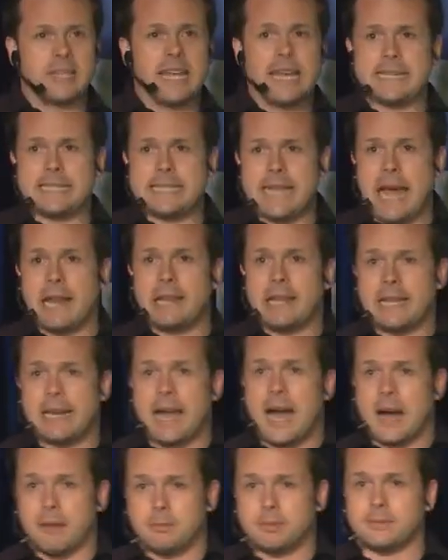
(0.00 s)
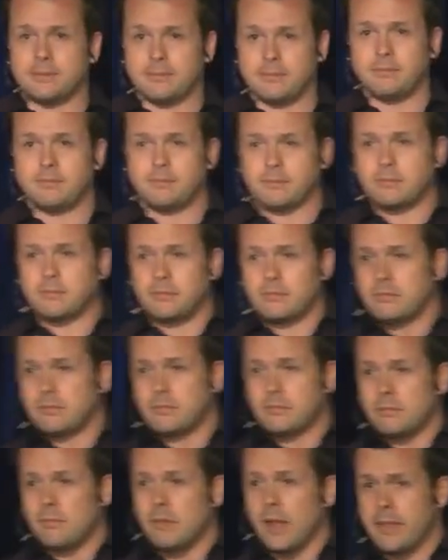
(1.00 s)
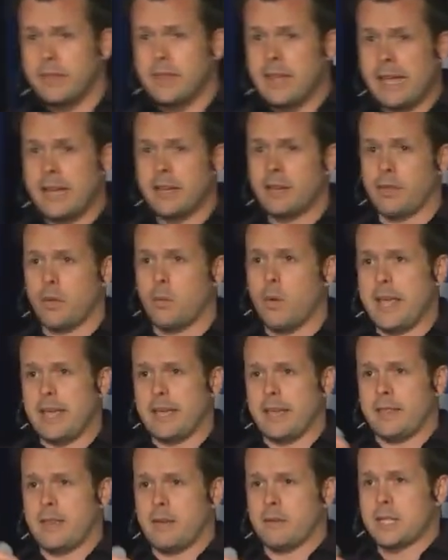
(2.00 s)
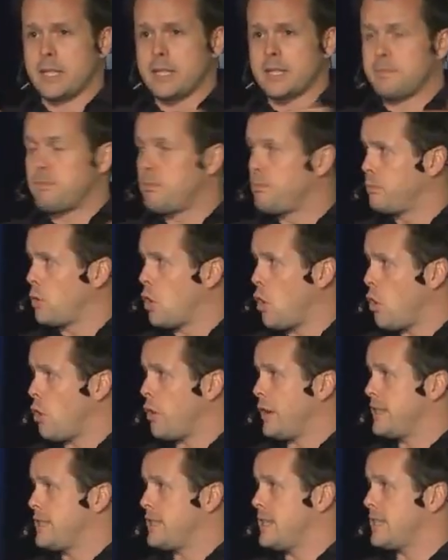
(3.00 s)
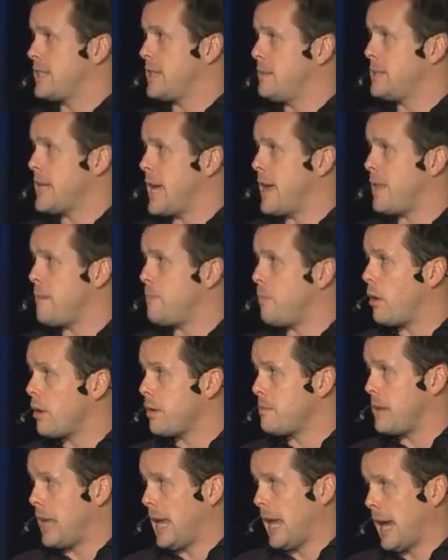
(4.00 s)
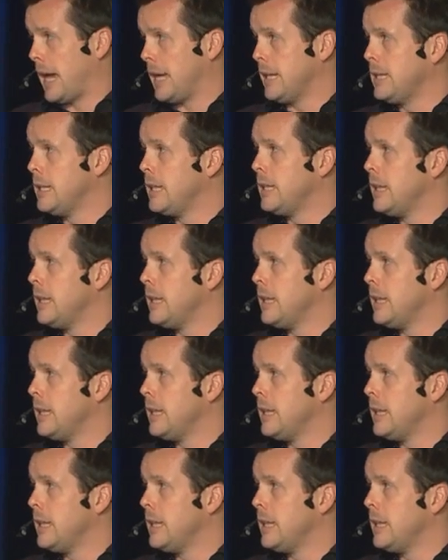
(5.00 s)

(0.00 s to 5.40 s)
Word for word: would get tallied up at the end of the week. And there was a scoring system down the bottom here.